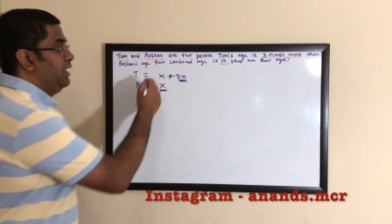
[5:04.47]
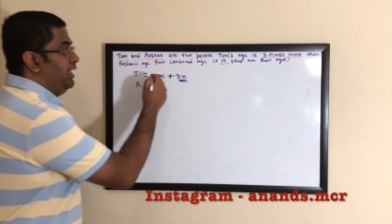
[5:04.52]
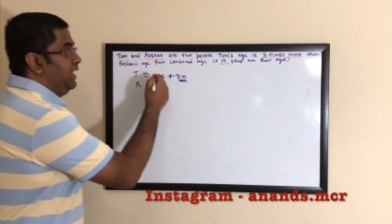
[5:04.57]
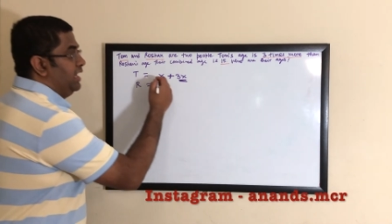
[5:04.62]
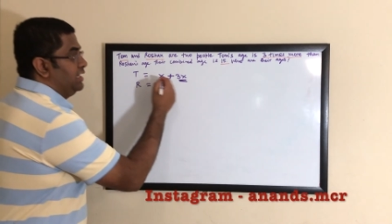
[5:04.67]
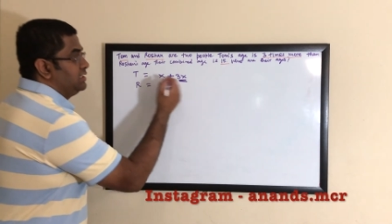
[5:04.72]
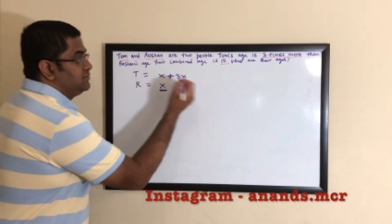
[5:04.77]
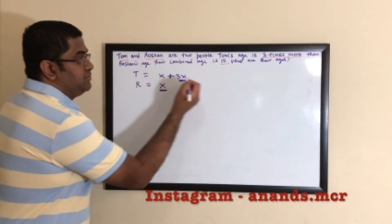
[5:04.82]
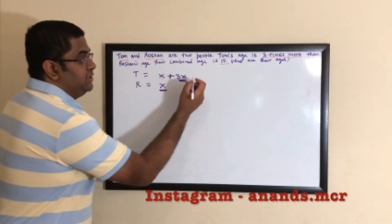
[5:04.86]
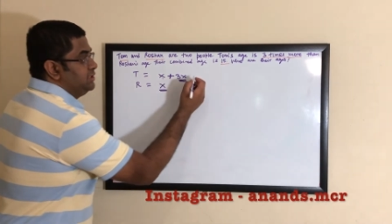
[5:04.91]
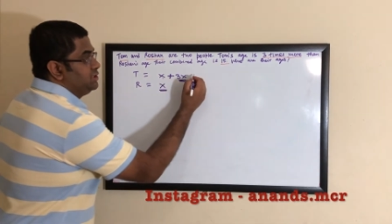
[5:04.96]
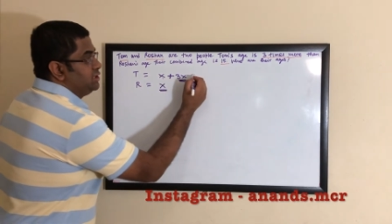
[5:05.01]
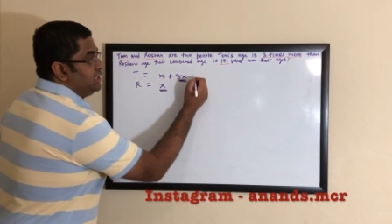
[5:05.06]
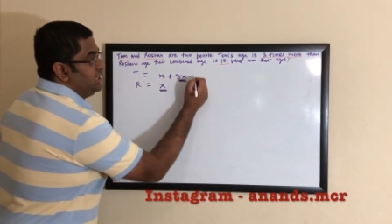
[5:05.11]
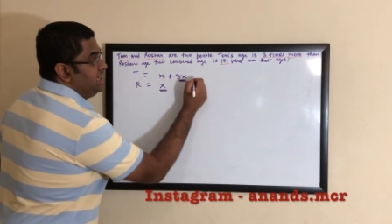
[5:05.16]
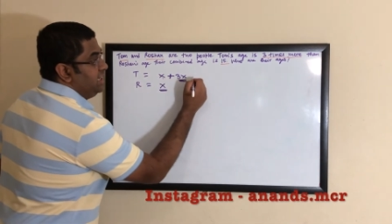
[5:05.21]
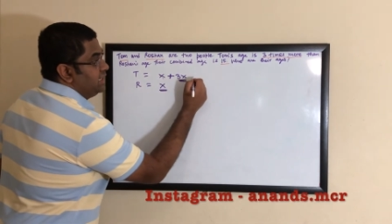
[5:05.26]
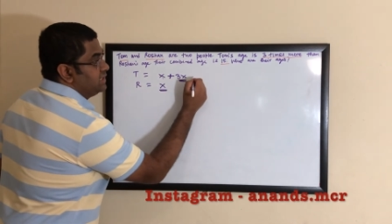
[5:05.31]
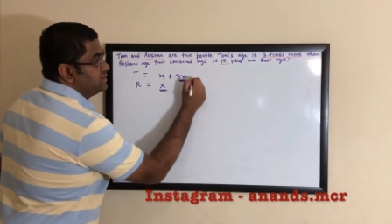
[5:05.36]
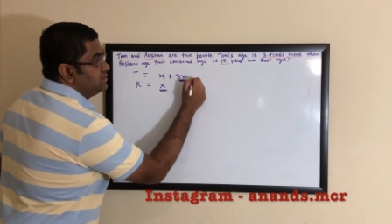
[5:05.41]
x plus
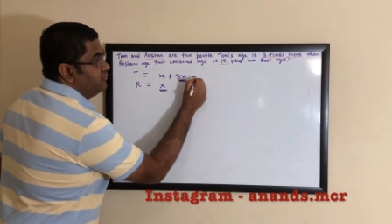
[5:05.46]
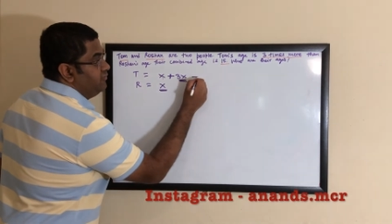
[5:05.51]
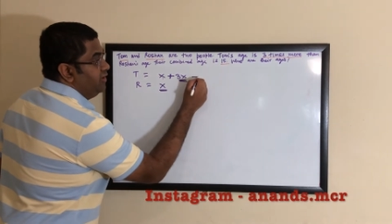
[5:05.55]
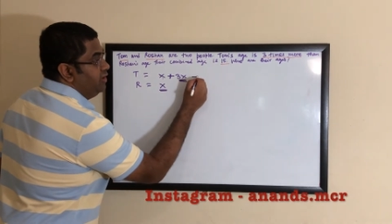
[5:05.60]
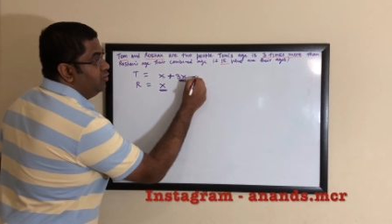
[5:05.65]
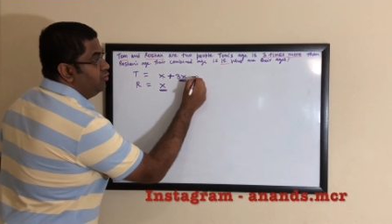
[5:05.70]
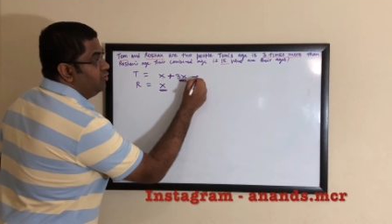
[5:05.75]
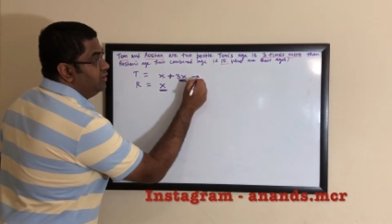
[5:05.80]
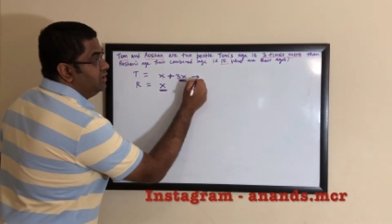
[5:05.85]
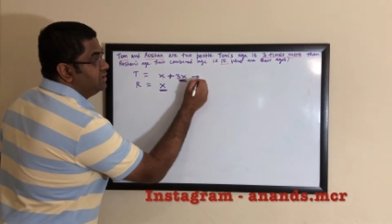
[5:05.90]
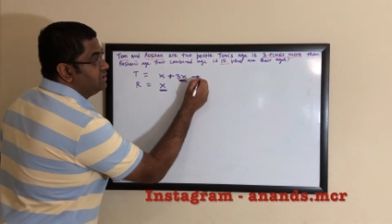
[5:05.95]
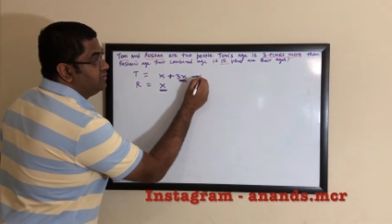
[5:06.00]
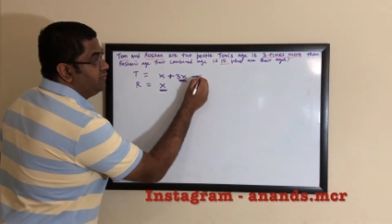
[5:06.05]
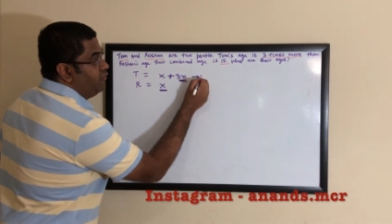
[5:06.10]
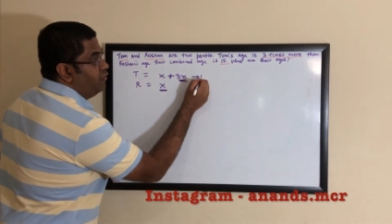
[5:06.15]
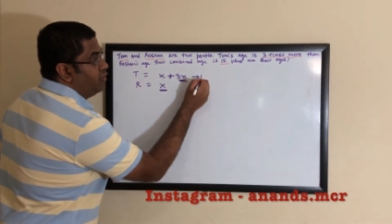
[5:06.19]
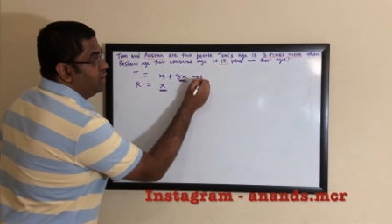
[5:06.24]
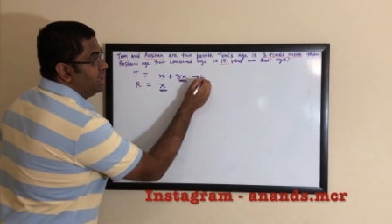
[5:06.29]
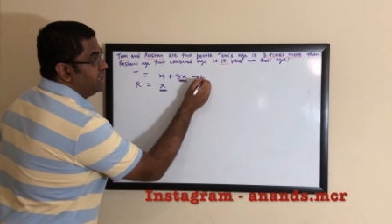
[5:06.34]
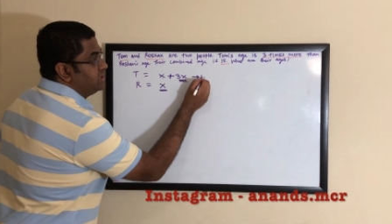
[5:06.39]
3x we know is
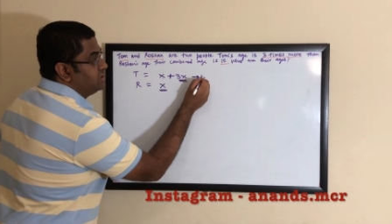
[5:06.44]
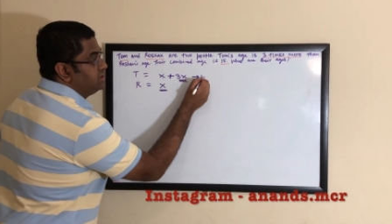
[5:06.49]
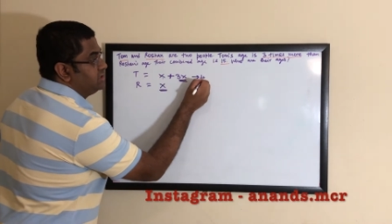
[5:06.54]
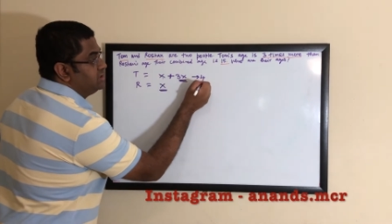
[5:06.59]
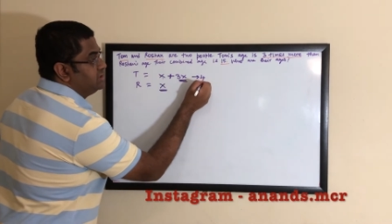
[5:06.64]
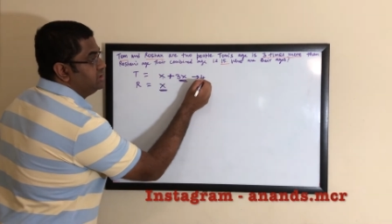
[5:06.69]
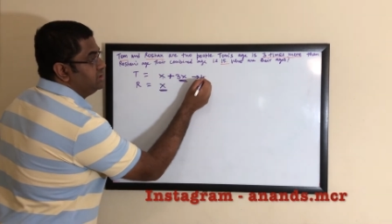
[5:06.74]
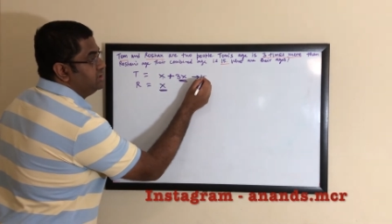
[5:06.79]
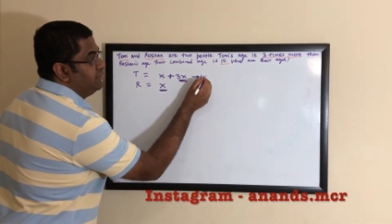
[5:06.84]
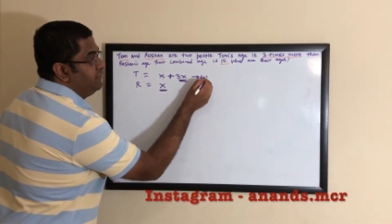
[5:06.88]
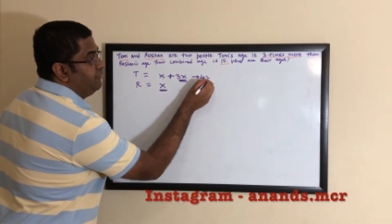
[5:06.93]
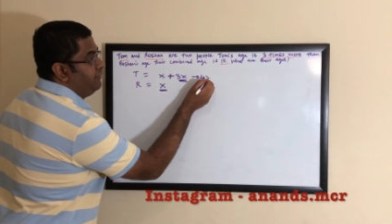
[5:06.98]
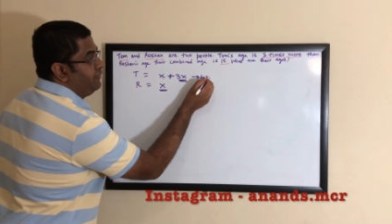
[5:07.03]
4x.